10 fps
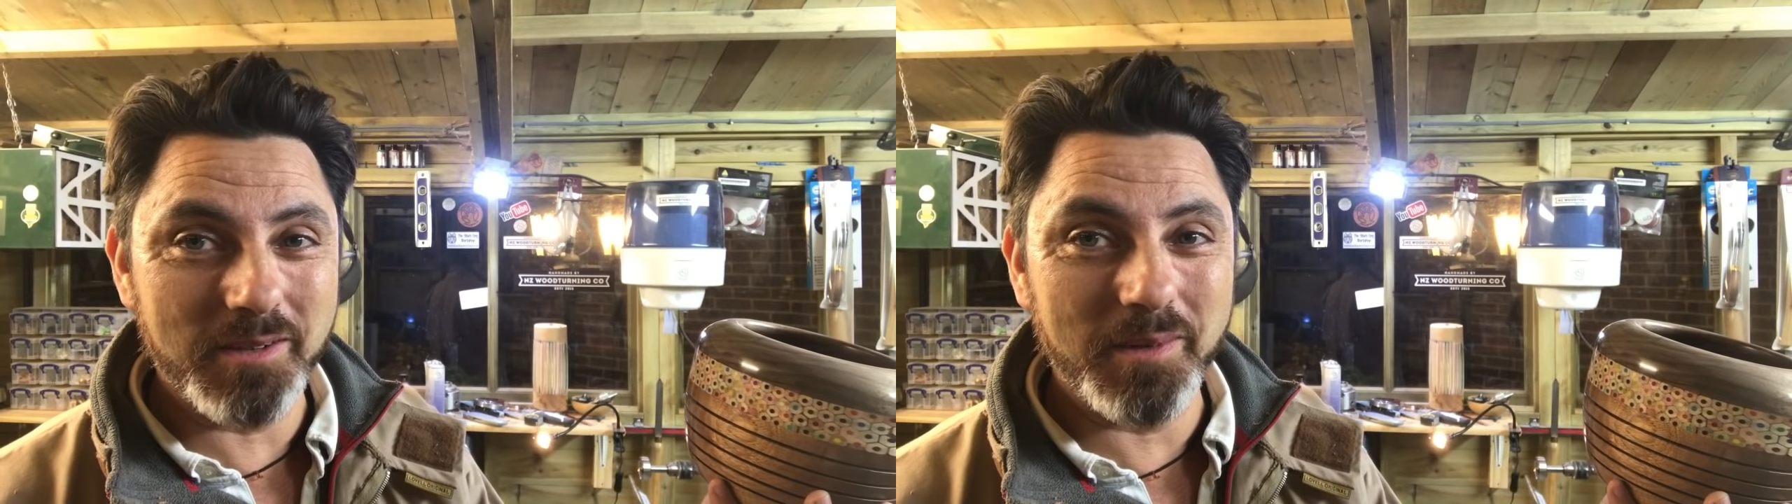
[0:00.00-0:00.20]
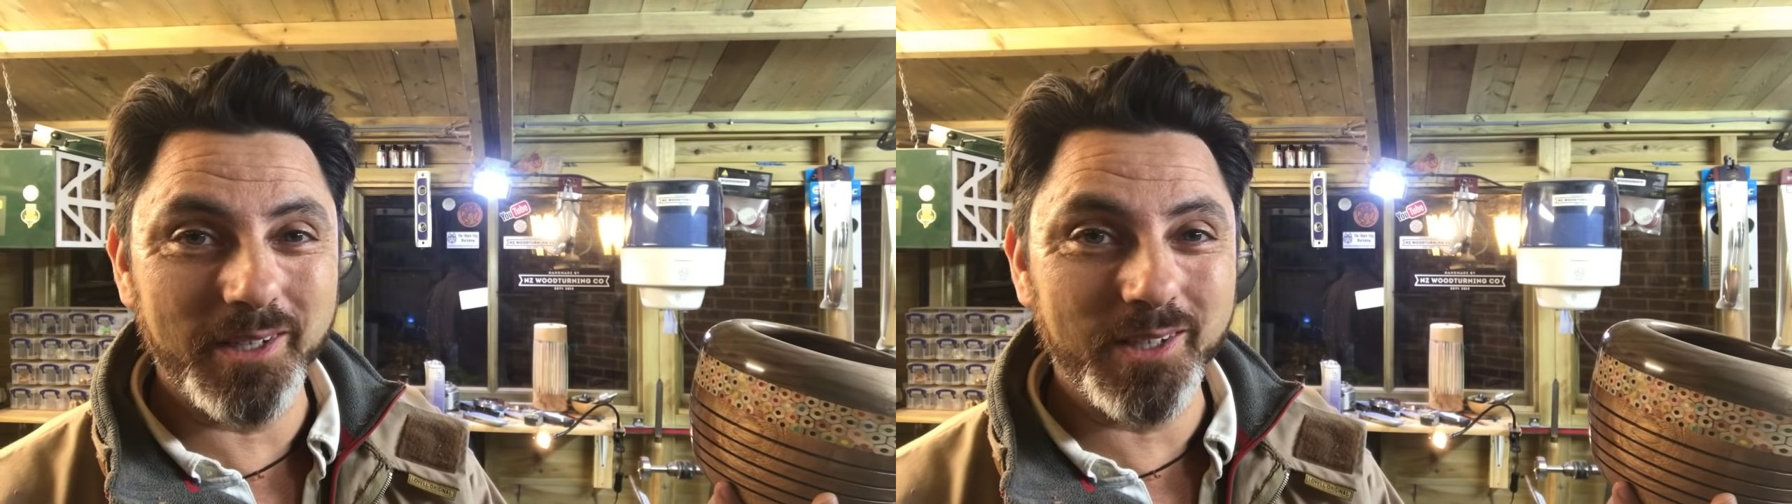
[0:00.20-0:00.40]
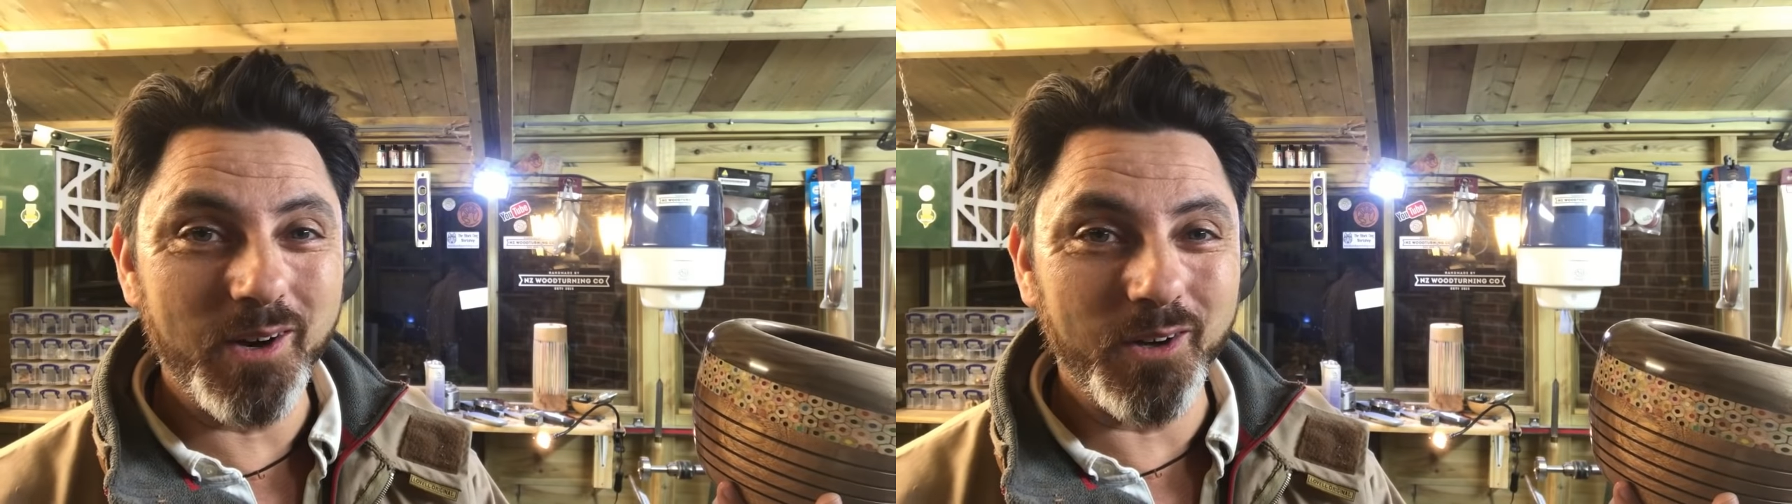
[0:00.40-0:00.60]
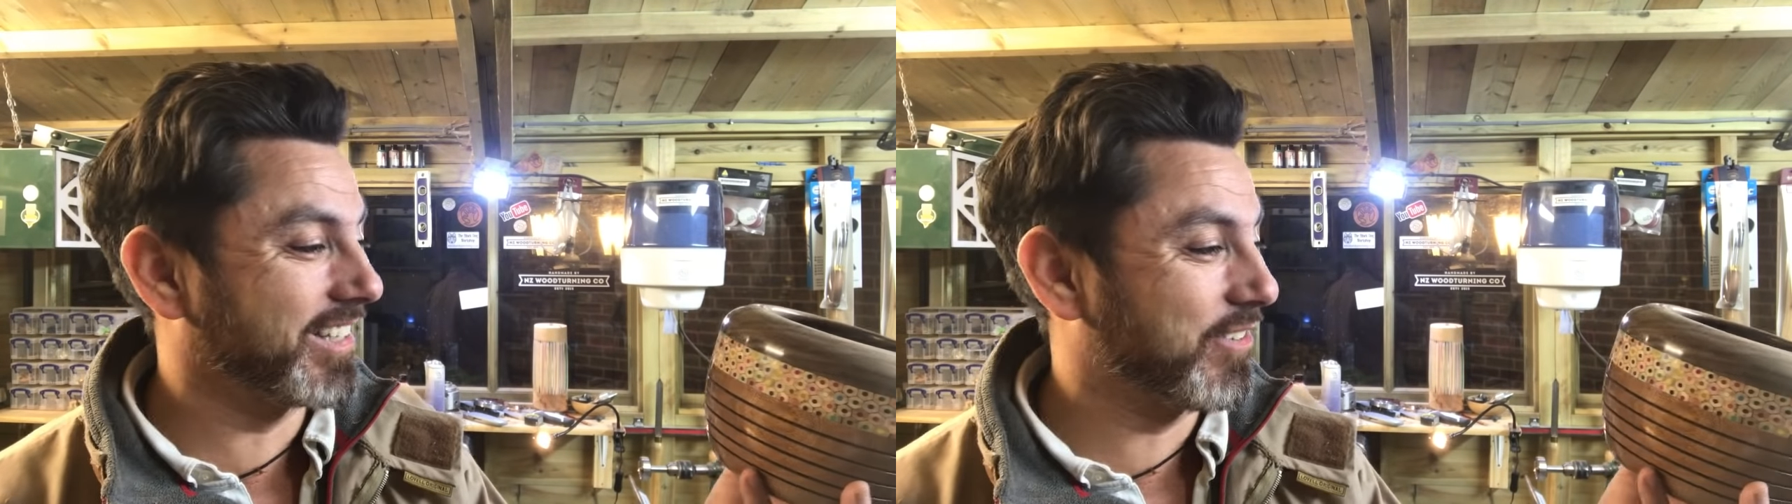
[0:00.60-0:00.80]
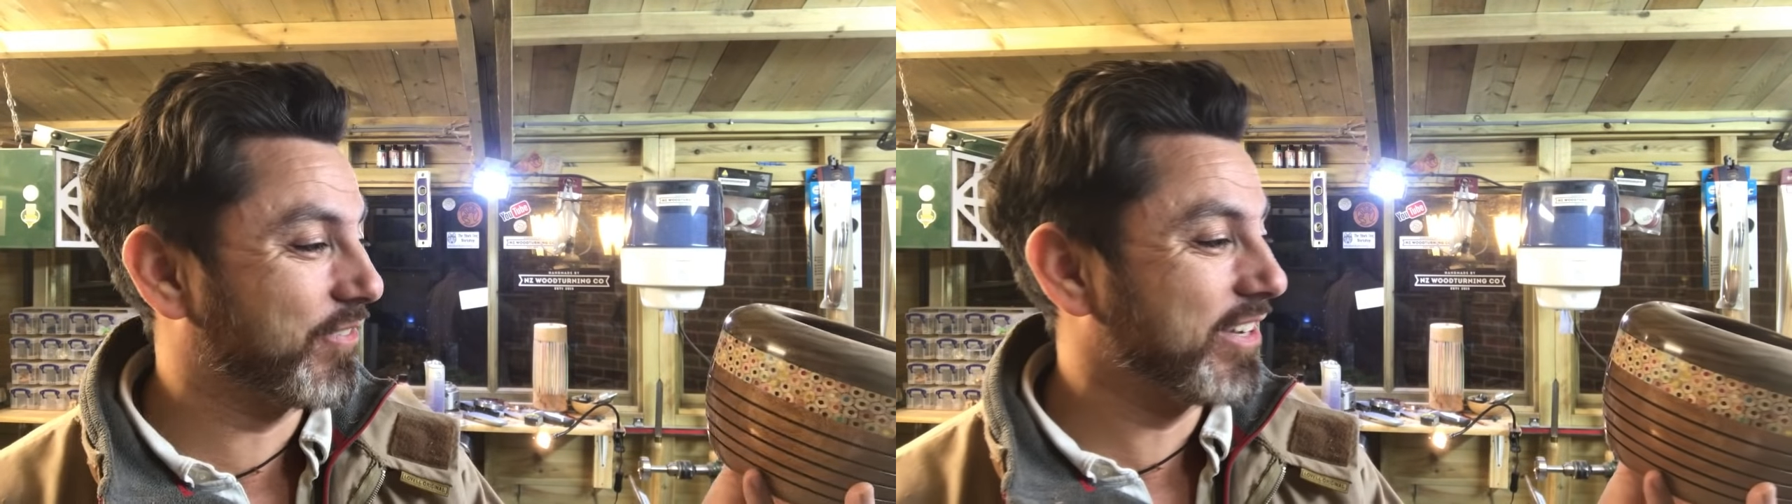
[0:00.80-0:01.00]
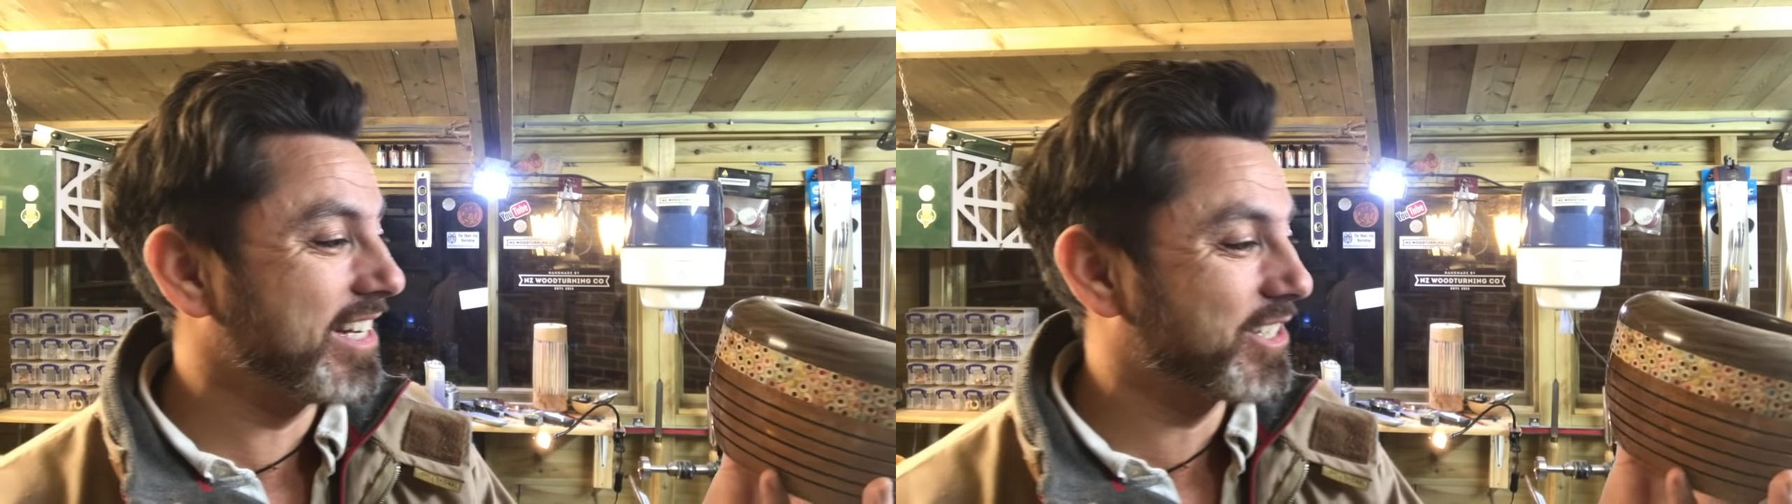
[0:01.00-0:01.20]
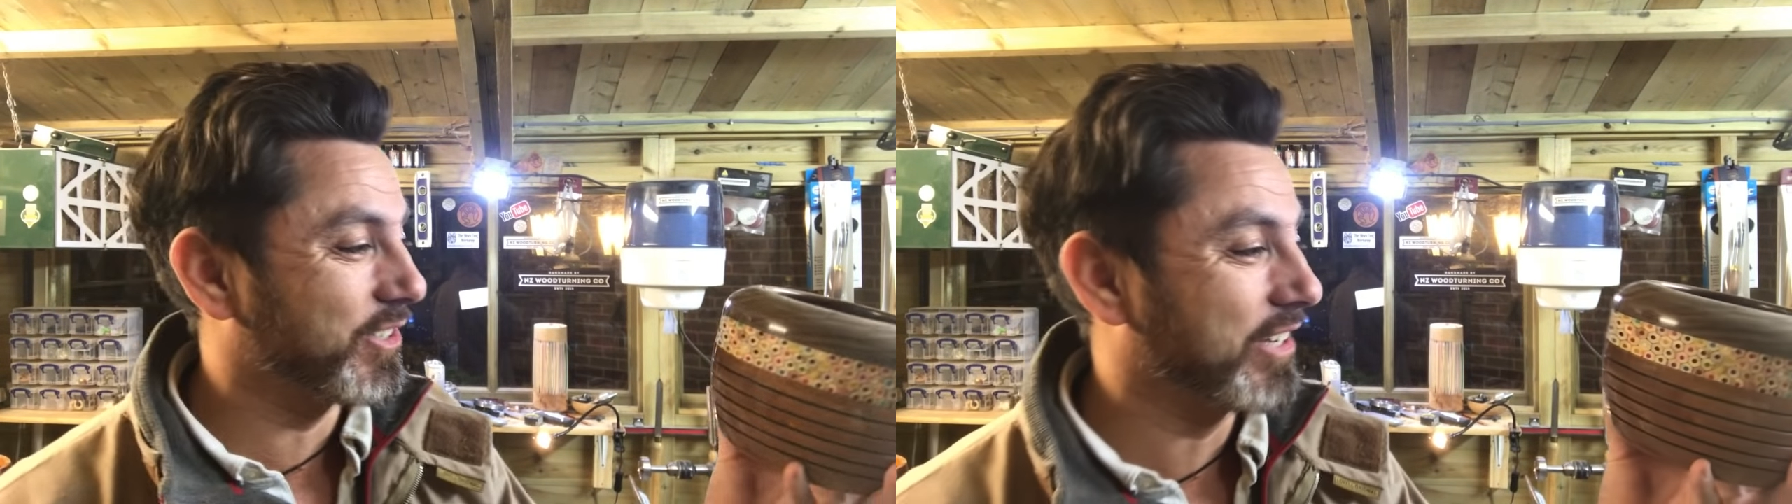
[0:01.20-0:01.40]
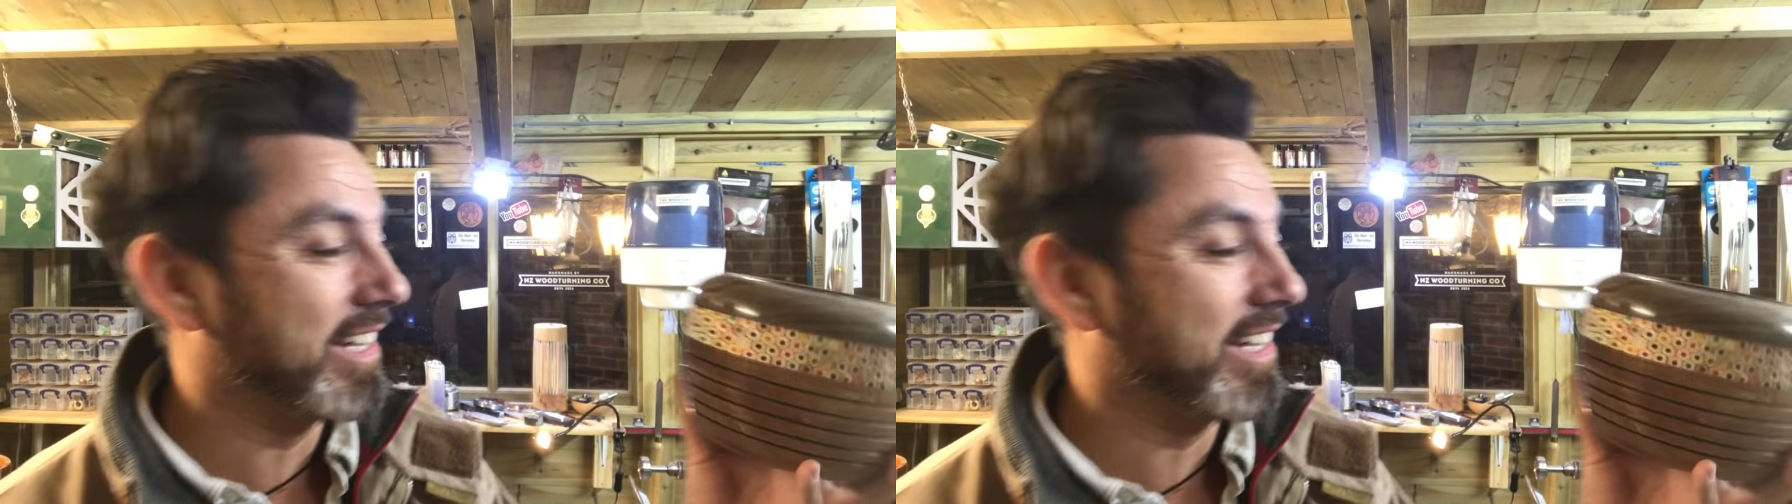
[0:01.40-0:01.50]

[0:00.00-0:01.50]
oh my god, look at the finish on